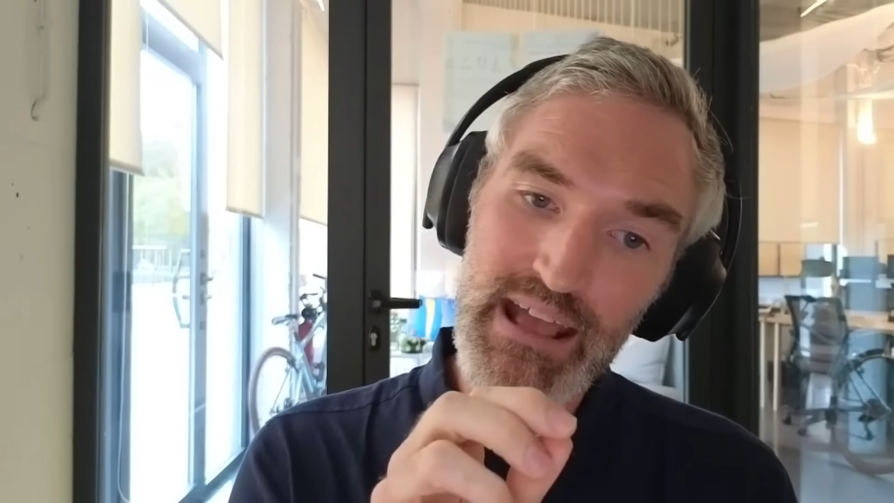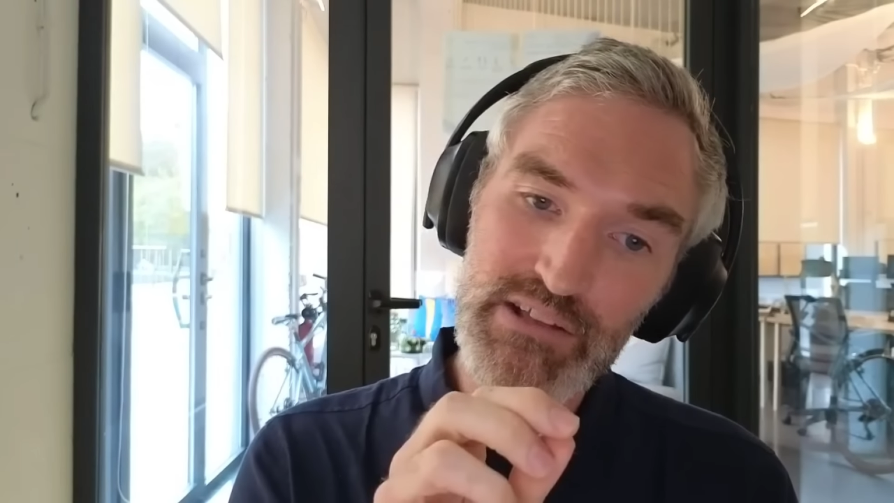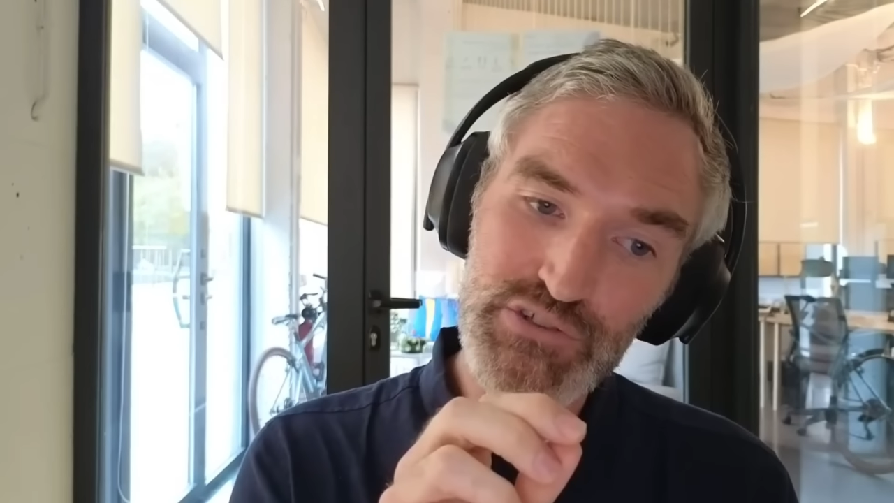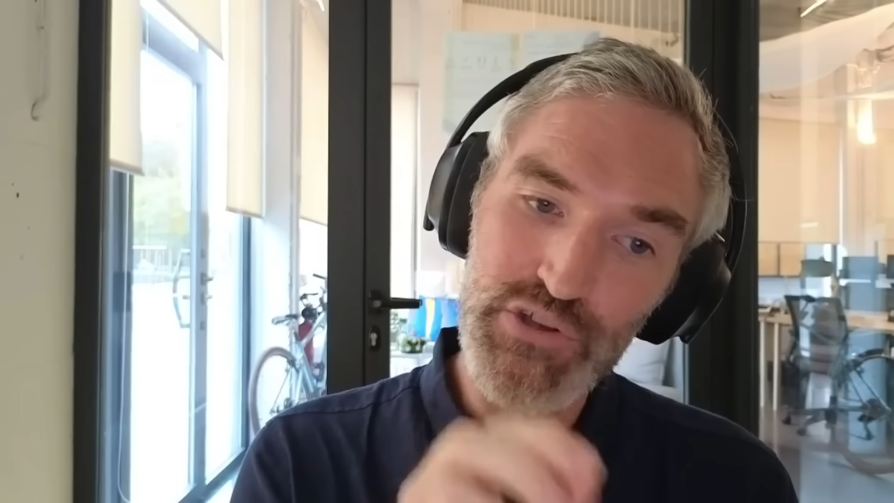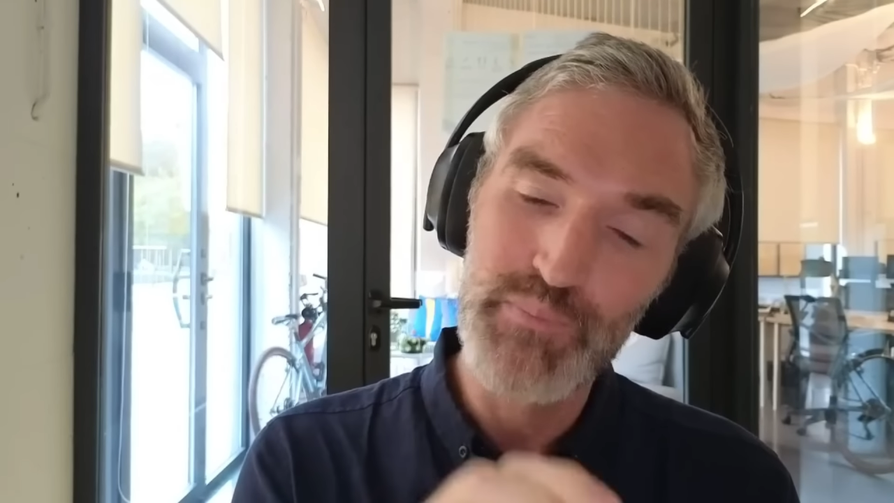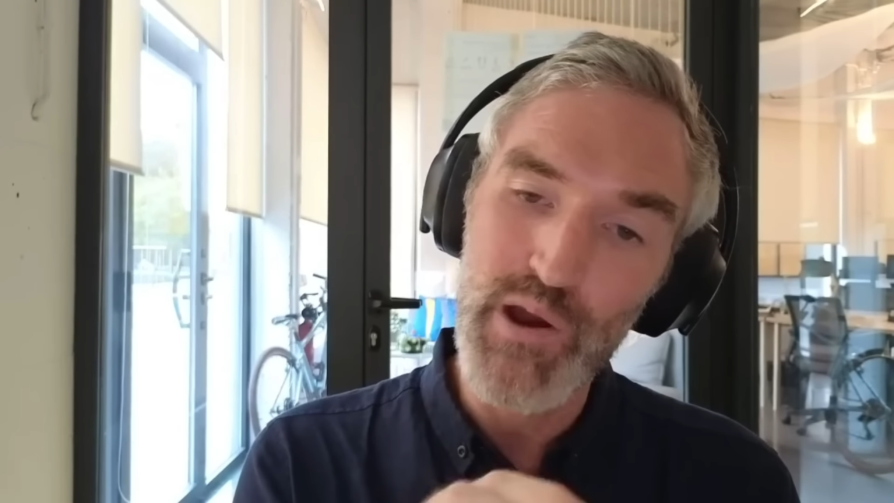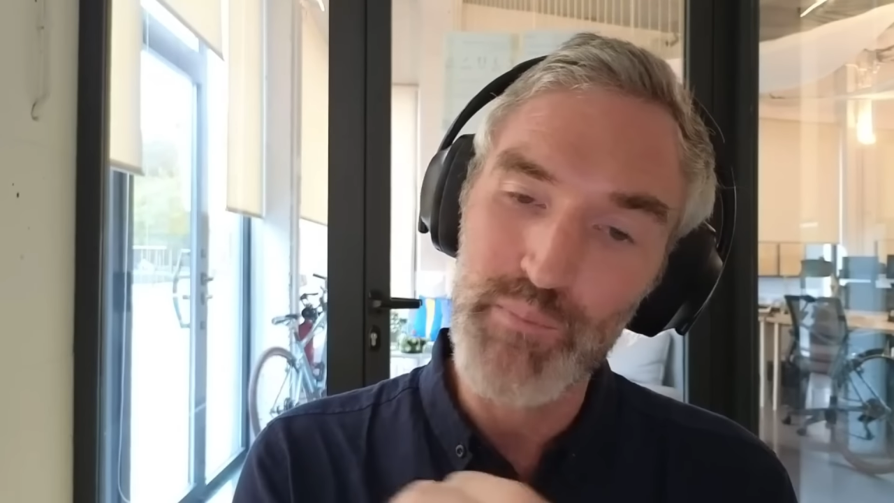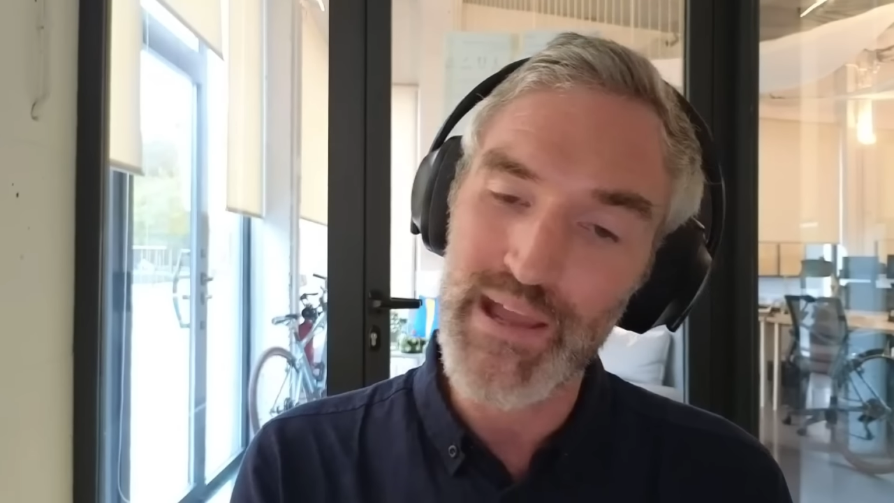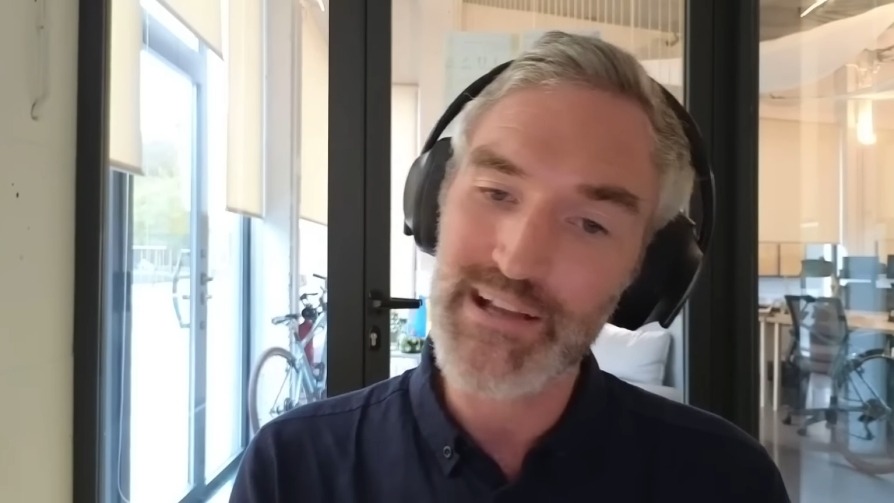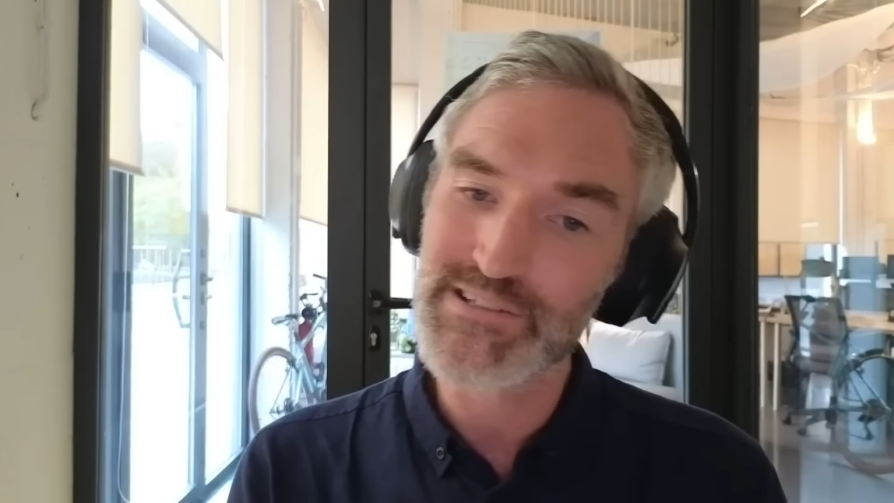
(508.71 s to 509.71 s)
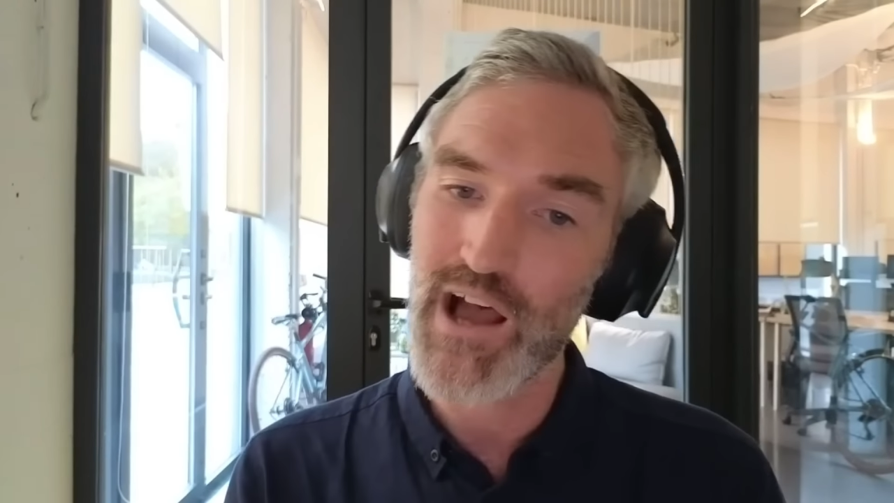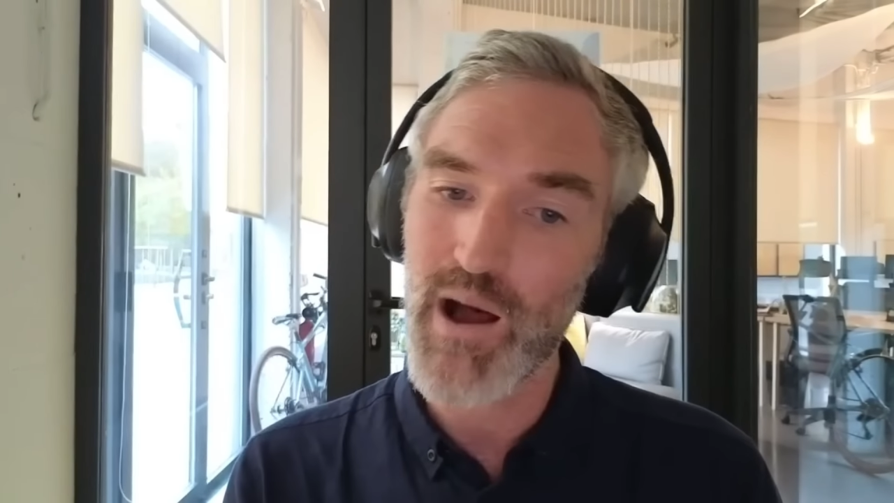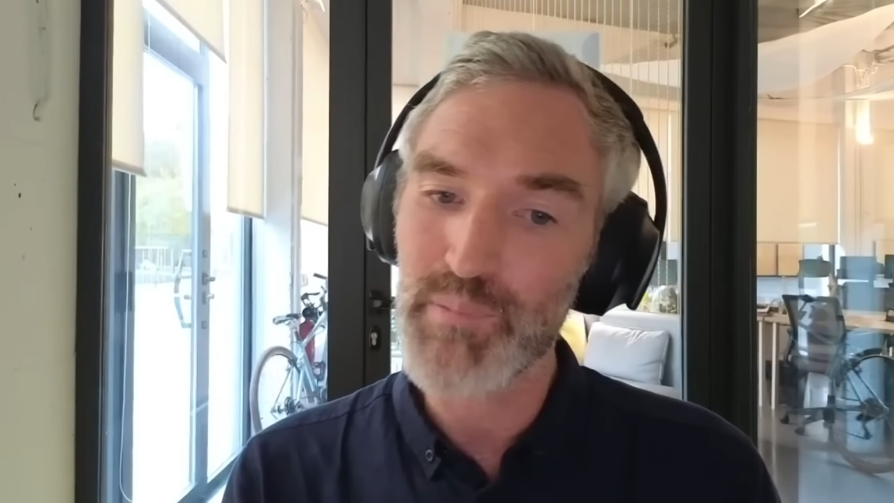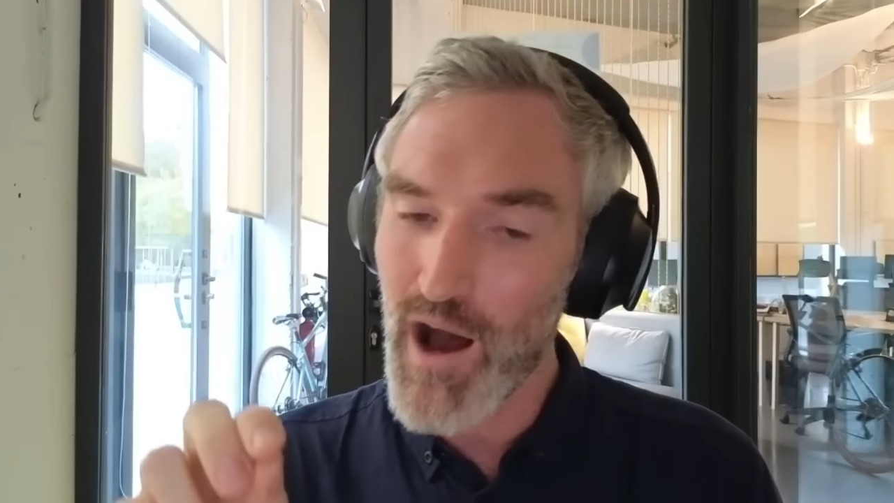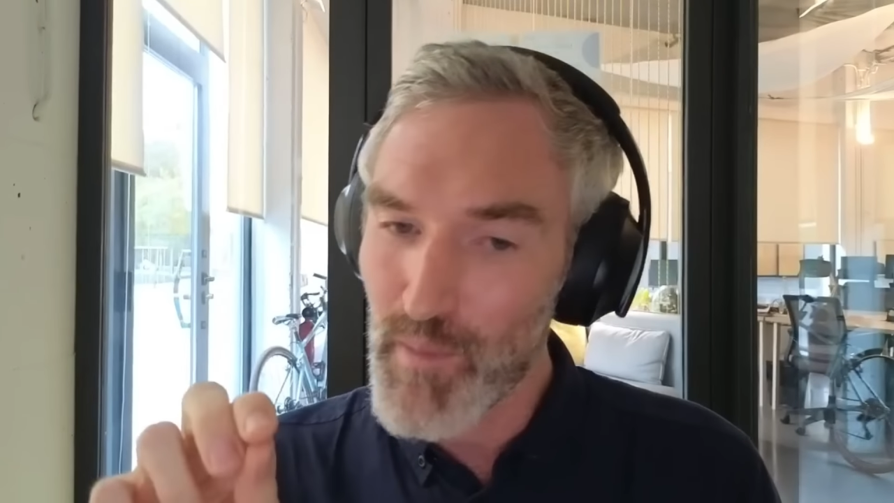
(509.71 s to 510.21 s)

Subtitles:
Supio picked up